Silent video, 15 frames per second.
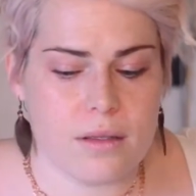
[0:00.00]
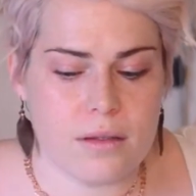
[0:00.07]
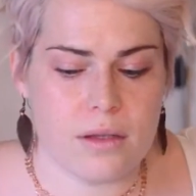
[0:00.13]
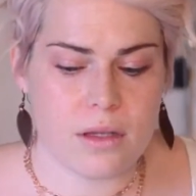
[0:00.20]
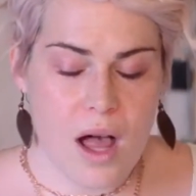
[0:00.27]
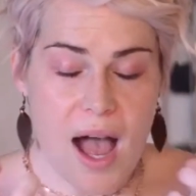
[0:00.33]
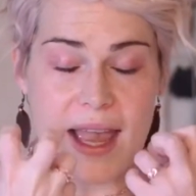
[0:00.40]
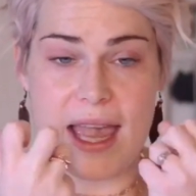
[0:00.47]

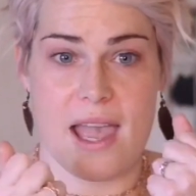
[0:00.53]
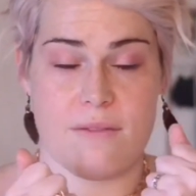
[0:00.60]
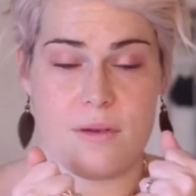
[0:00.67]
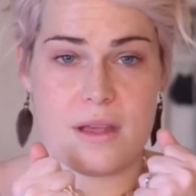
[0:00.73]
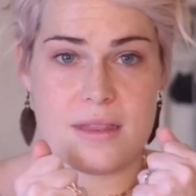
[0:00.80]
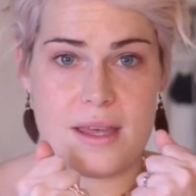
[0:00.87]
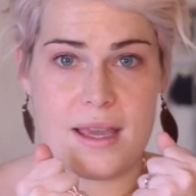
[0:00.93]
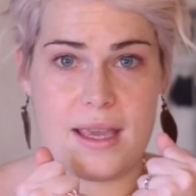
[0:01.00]
lock
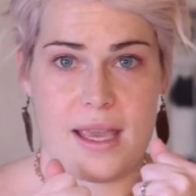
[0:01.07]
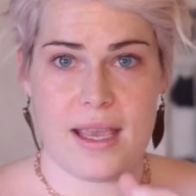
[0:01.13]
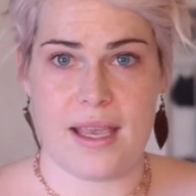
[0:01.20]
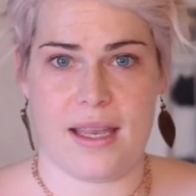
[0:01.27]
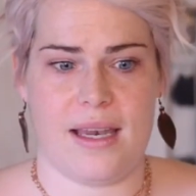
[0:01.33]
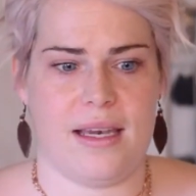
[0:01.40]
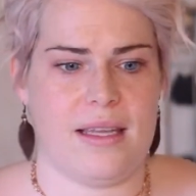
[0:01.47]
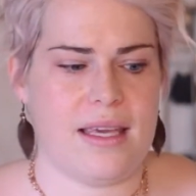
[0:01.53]
everything
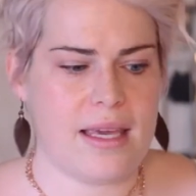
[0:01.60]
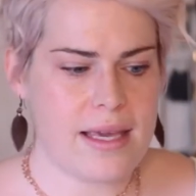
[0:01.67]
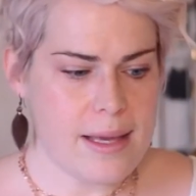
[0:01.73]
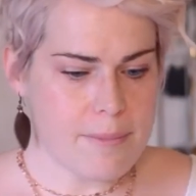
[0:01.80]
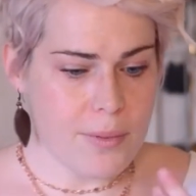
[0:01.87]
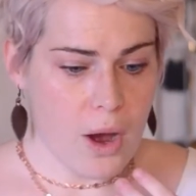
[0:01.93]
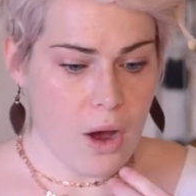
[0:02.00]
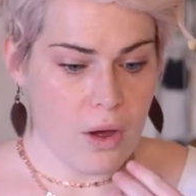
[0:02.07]
in and
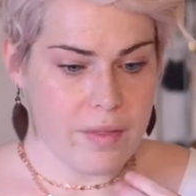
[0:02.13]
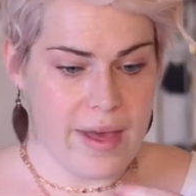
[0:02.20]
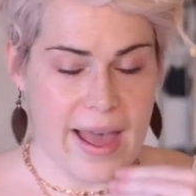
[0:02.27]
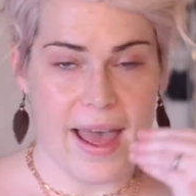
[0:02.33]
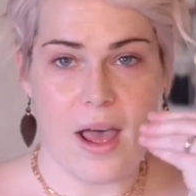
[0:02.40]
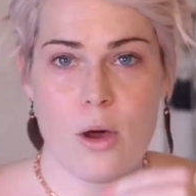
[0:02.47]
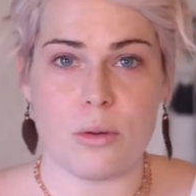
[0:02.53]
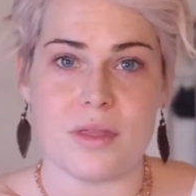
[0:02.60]
keep all that
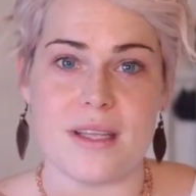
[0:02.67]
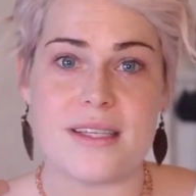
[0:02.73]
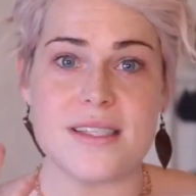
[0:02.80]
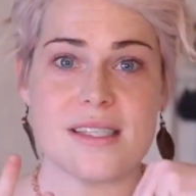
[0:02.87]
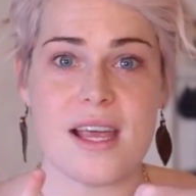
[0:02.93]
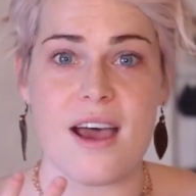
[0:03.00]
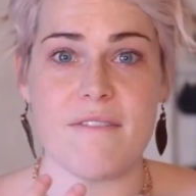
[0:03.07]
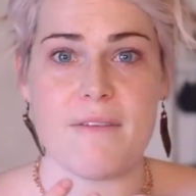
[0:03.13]
healthy
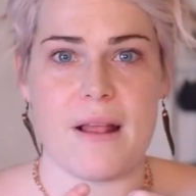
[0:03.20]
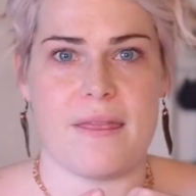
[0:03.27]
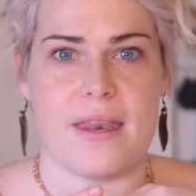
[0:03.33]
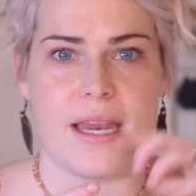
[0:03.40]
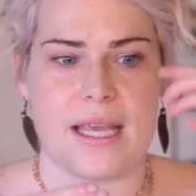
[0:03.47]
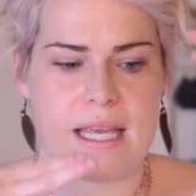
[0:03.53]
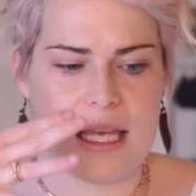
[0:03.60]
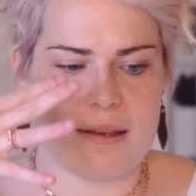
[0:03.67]
stuff, and then
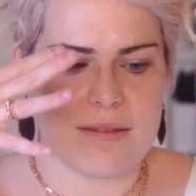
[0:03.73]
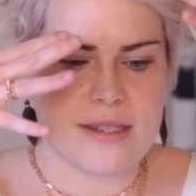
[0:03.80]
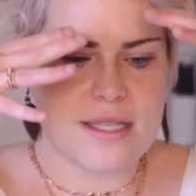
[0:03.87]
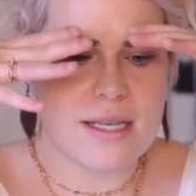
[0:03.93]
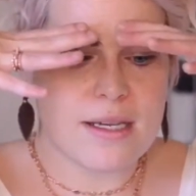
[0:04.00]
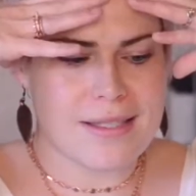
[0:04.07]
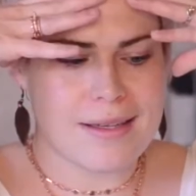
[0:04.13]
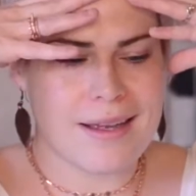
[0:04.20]
it
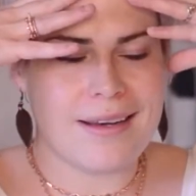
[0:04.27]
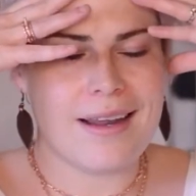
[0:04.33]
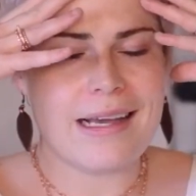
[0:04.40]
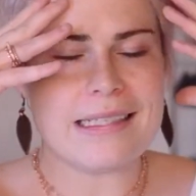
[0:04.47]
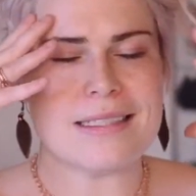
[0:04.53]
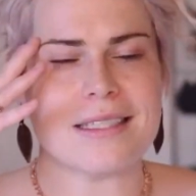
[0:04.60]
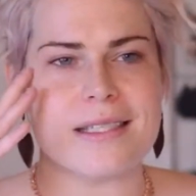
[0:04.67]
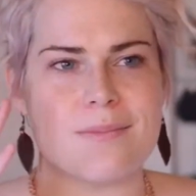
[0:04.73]
gives a
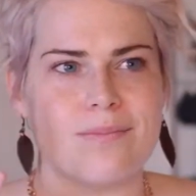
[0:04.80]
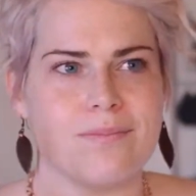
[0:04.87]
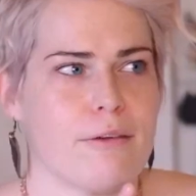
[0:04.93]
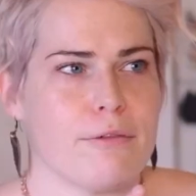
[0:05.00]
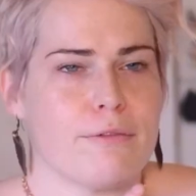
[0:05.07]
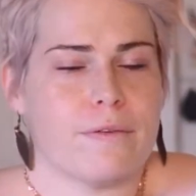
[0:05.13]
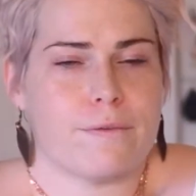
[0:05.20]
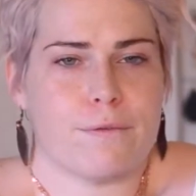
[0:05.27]
nice,
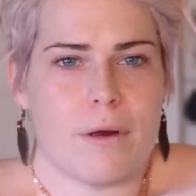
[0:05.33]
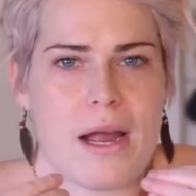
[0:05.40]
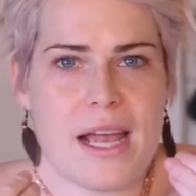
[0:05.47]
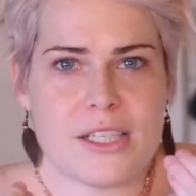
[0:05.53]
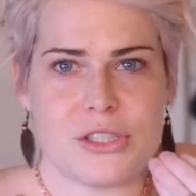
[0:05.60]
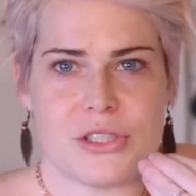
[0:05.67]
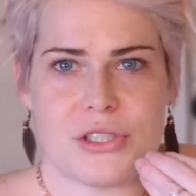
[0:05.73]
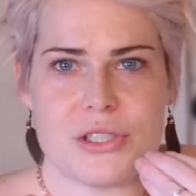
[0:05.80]

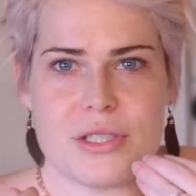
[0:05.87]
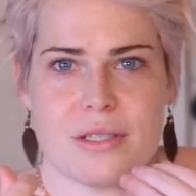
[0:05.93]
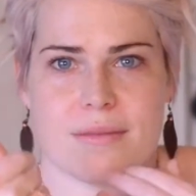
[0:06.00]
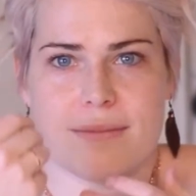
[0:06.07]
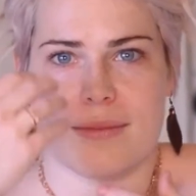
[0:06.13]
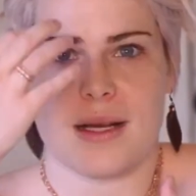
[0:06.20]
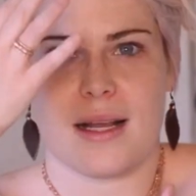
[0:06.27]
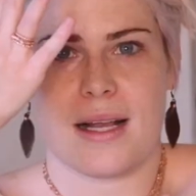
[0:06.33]
fresh,
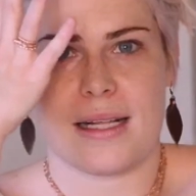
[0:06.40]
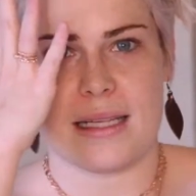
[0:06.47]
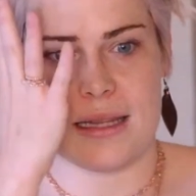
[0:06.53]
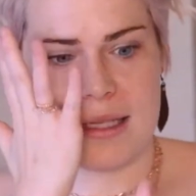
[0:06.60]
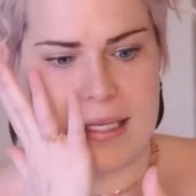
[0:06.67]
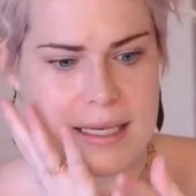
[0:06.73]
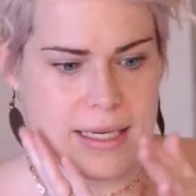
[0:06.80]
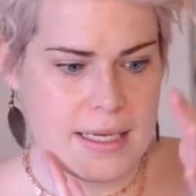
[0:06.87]

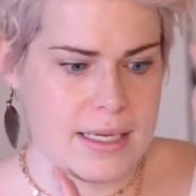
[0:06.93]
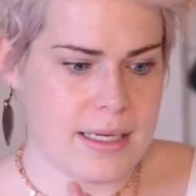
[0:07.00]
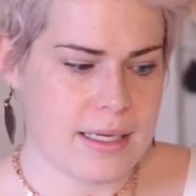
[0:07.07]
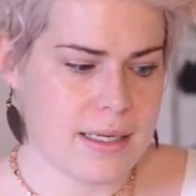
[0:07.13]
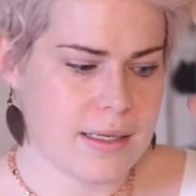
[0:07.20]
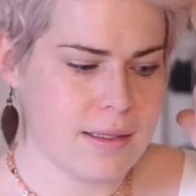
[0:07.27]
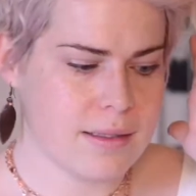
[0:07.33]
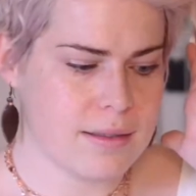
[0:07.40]

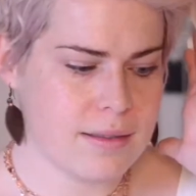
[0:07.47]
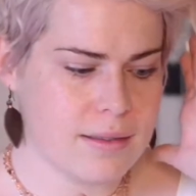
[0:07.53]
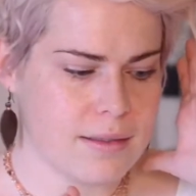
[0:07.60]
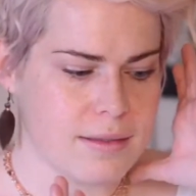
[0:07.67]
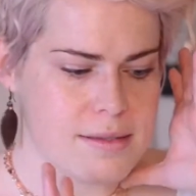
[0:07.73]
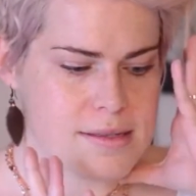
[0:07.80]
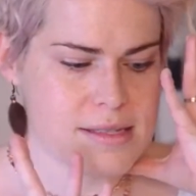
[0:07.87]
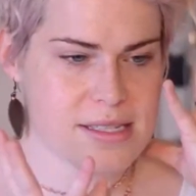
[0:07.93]
clean
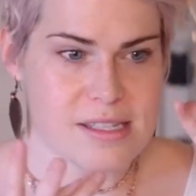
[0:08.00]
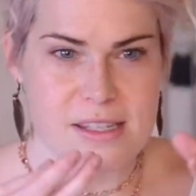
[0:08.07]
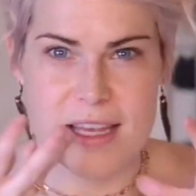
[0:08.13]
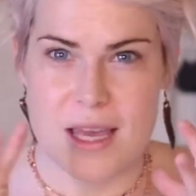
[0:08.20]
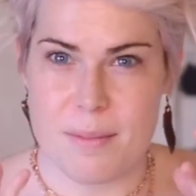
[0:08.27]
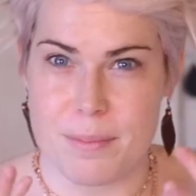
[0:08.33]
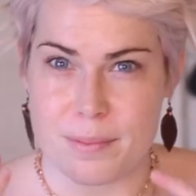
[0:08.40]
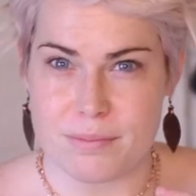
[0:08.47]

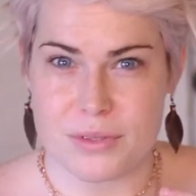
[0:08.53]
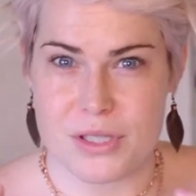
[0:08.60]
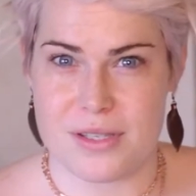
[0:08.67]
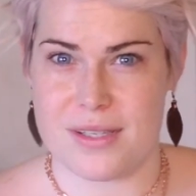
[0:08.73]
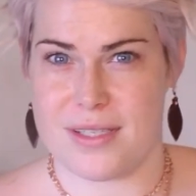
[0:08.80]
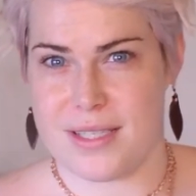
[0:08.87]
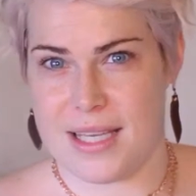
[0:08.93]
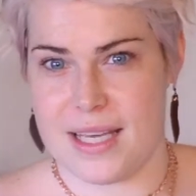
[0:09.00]
slip to
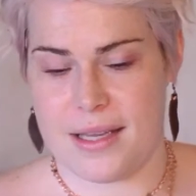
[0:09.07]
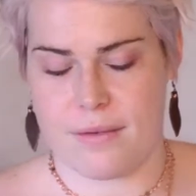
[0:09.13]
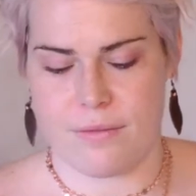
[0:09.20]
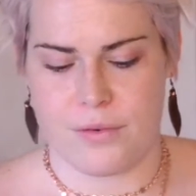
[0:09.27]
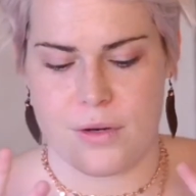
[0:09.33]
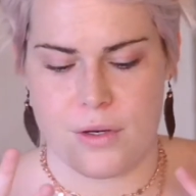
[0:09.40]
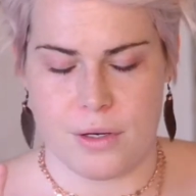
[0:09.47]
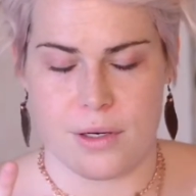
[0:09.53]
the skin
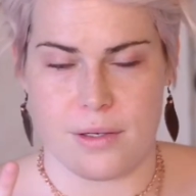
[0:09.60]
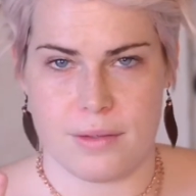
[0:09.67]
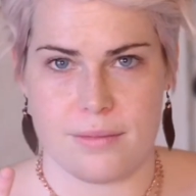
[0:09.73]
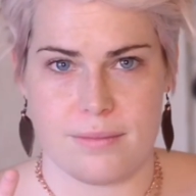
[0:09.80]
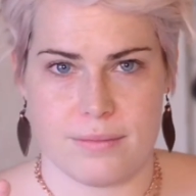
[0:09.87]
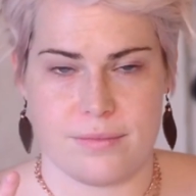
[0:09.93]
for